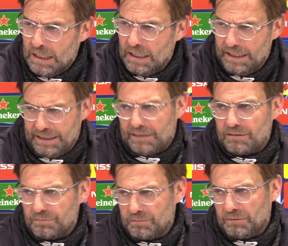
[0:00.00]
And
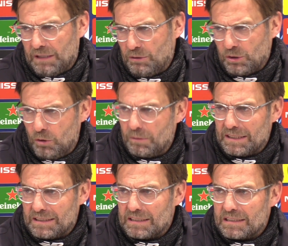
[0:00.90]
that's how it
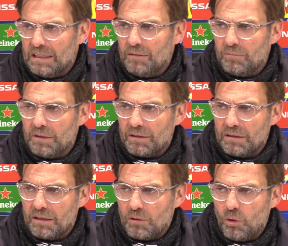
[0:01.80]
always is.
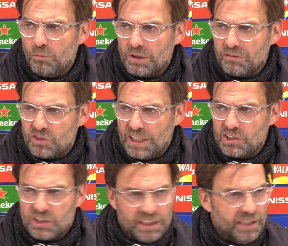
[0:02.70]
A goal would have
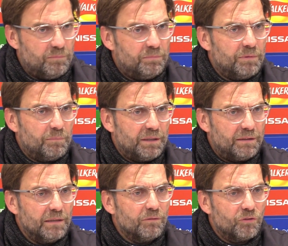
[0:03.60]
changed the game a bit.
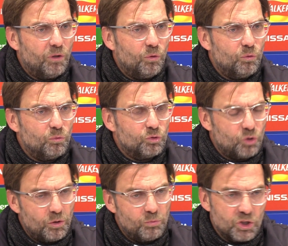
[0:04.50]
Yeah? So
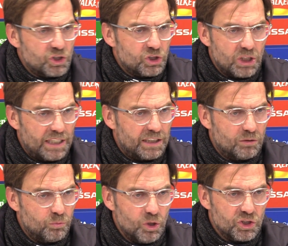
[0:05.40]
it was like
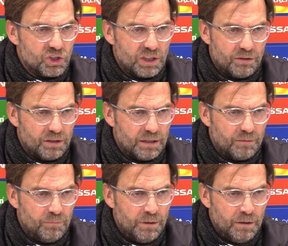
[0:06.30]
it was.
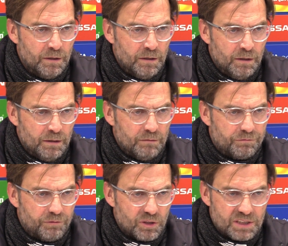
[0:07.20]
And
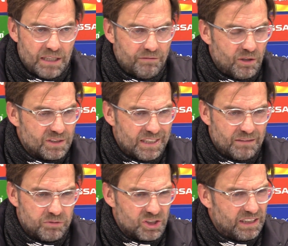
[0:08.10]
first half, I
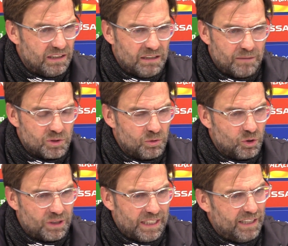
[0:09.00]
said, was still
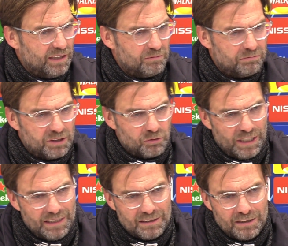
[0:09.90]
absolutely okay. We
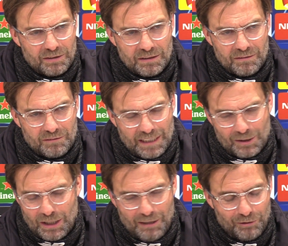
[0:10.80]
created, and
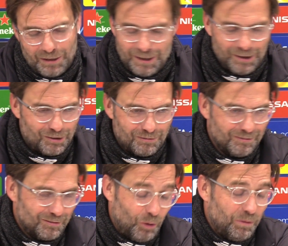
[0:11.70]
second half, we didn't.
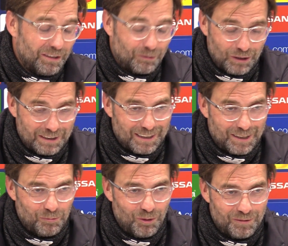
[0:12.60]
Nobody created
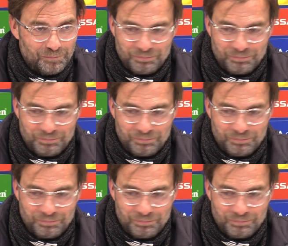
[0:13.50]
anymore.